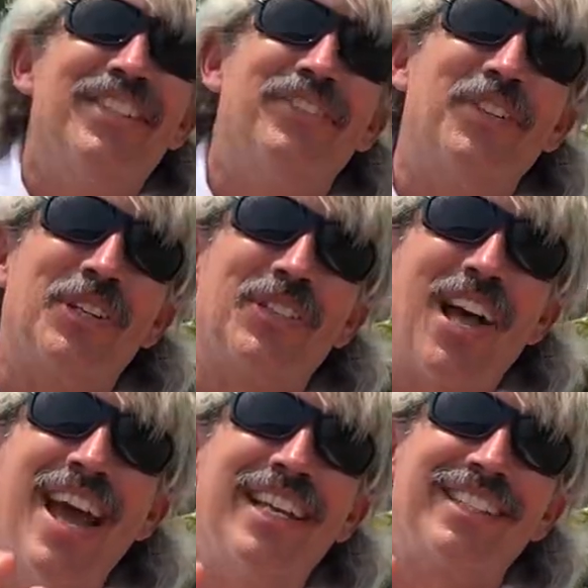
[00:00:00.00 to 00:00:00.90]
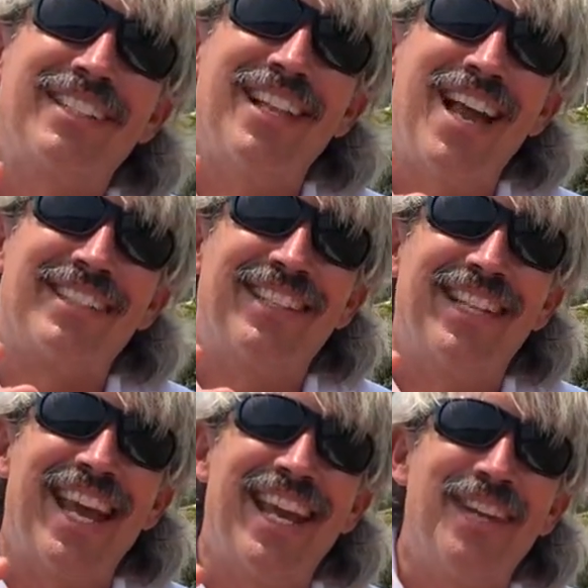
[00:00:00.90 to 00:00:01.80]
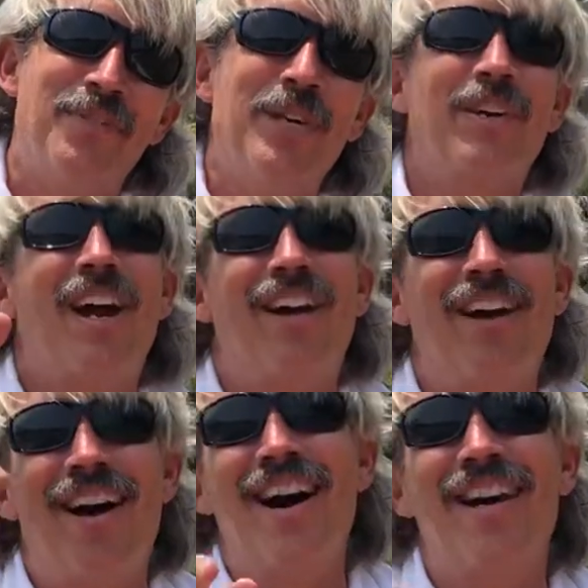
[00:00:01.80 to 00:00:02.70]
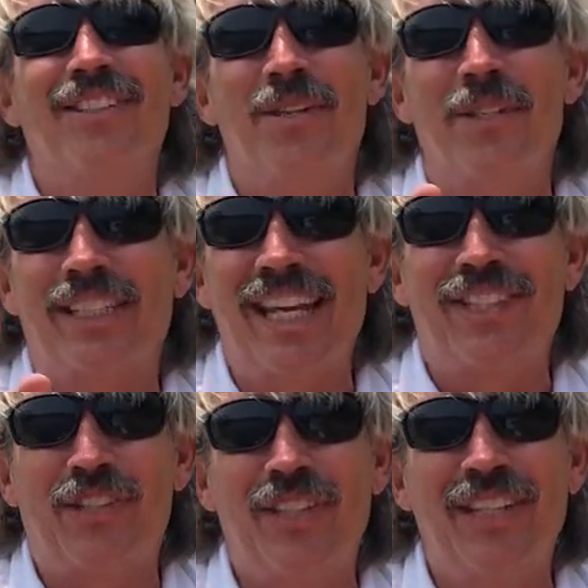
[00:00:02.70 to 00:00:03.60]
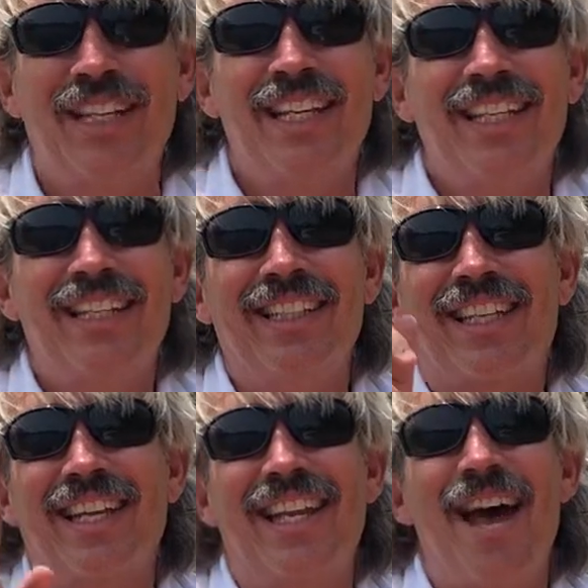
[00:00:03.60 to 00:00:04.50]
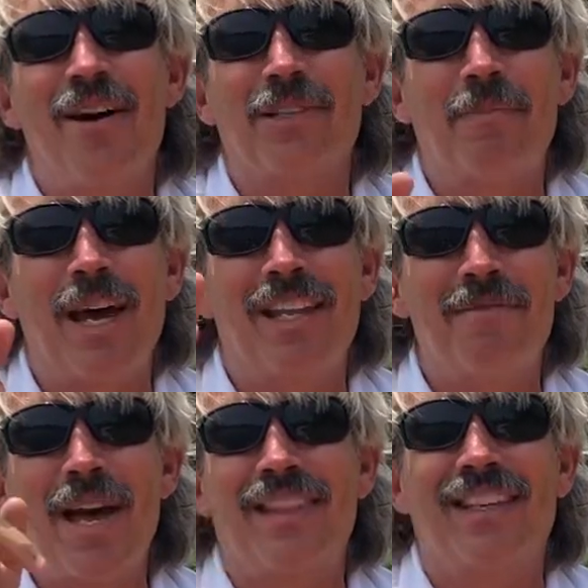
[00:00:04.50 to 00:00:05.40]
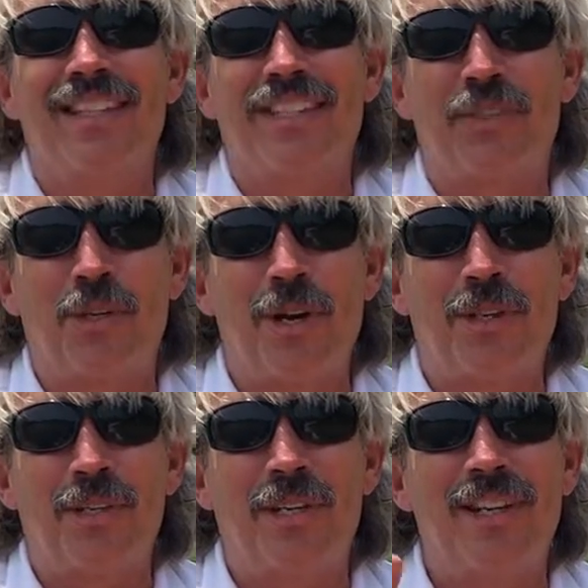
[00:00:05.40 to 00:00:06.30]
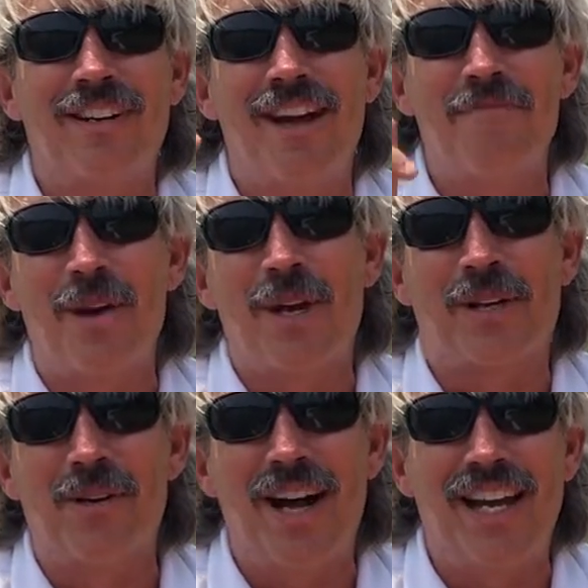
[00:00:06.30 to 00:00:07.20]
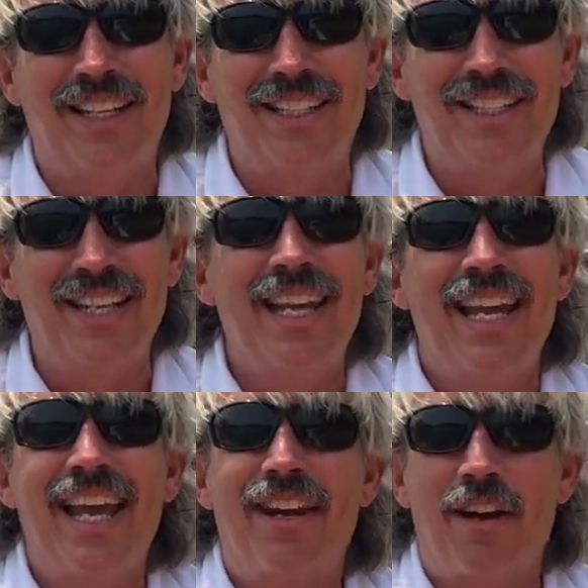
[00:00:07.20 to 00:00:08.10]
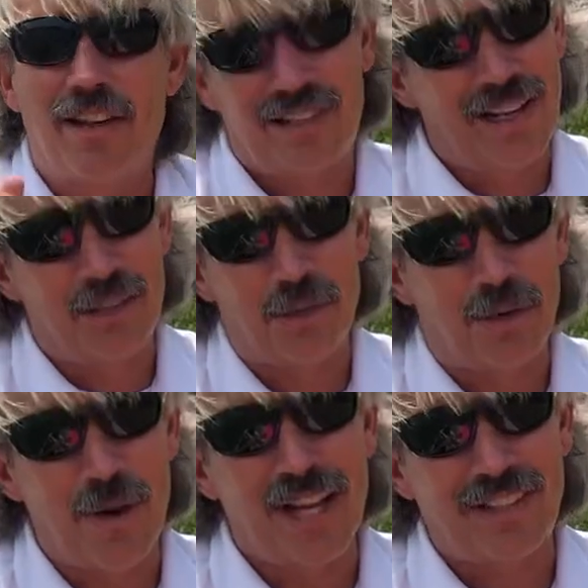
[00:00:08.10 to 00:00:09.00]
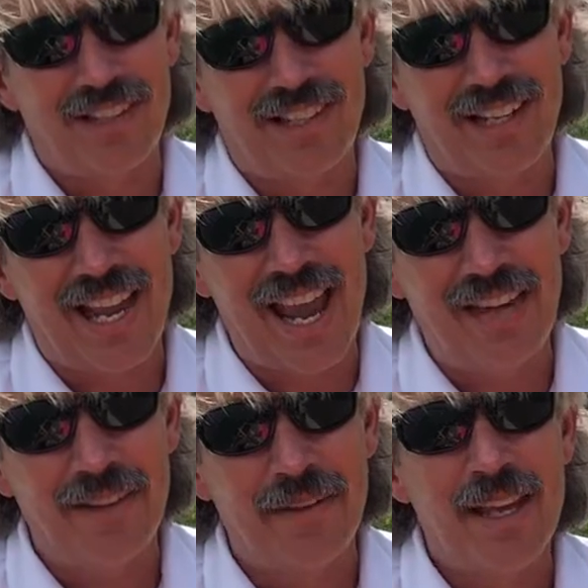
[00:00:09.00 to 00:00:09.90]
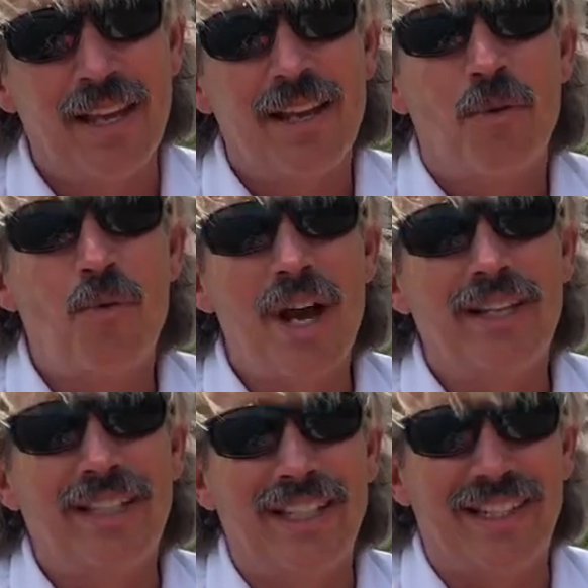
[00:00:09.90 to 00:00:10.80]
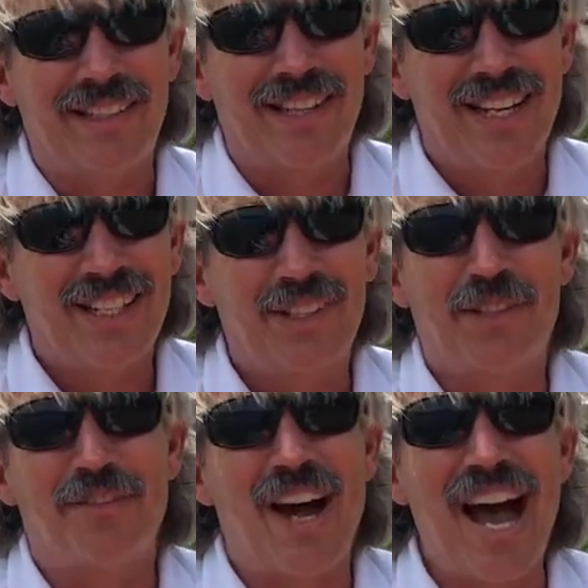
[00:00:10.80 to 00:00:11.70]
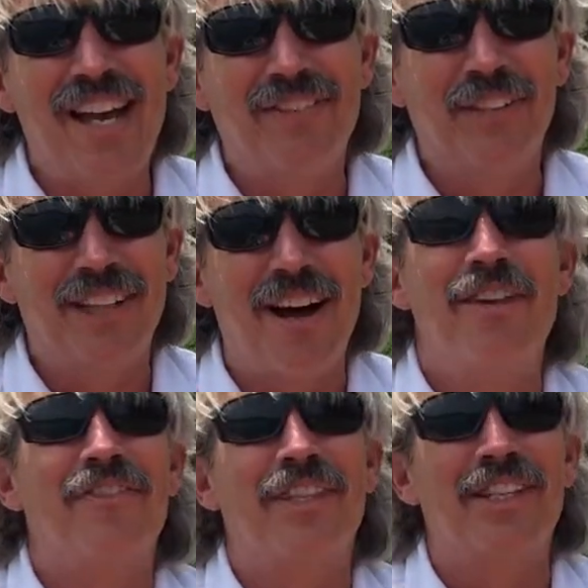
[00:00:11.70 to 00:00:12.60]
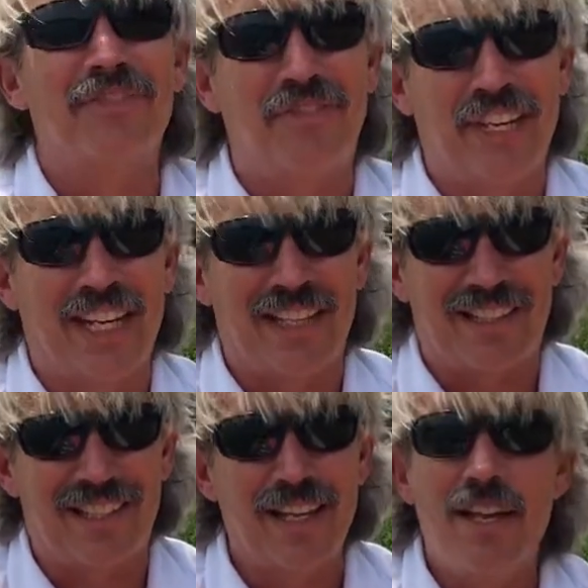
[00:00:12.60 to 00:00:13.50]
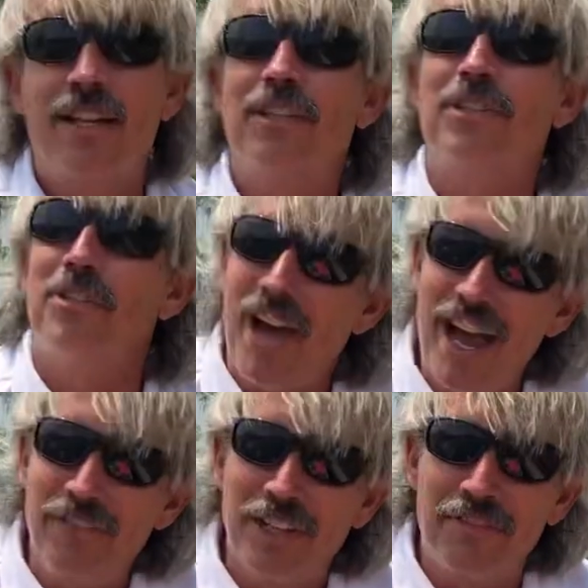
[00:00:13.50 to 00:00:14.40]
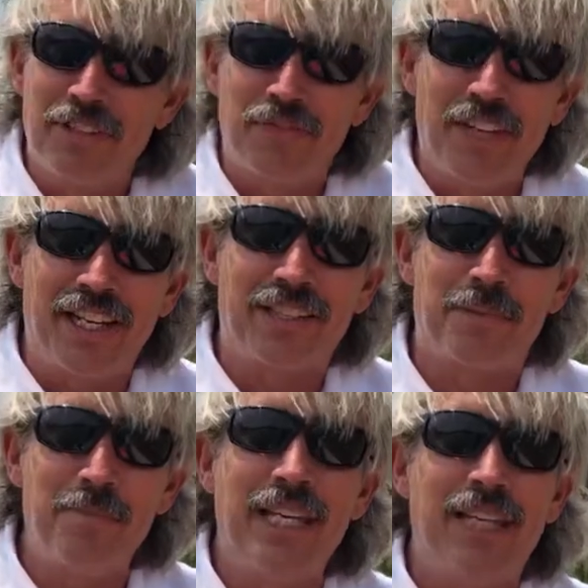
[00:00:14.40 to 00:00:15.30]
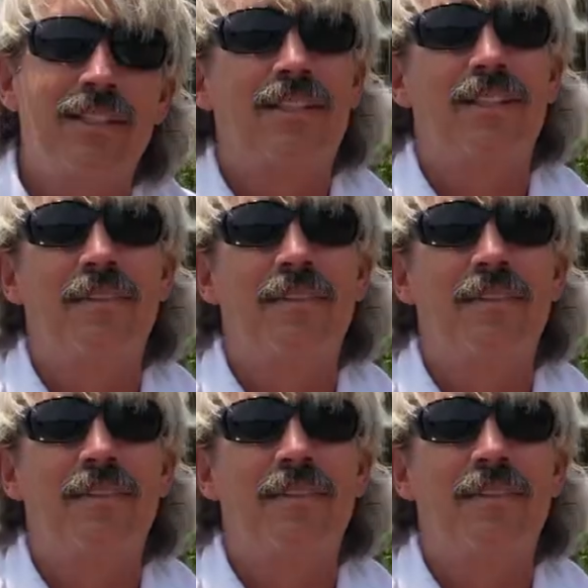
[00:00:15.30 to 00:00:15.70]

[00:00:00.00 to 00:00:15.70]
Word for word: For science class today, we are on location in the canals by the Methodist Church here on Marco Island. And our essential question today, what is survival of the fittest? Survival of the fittest means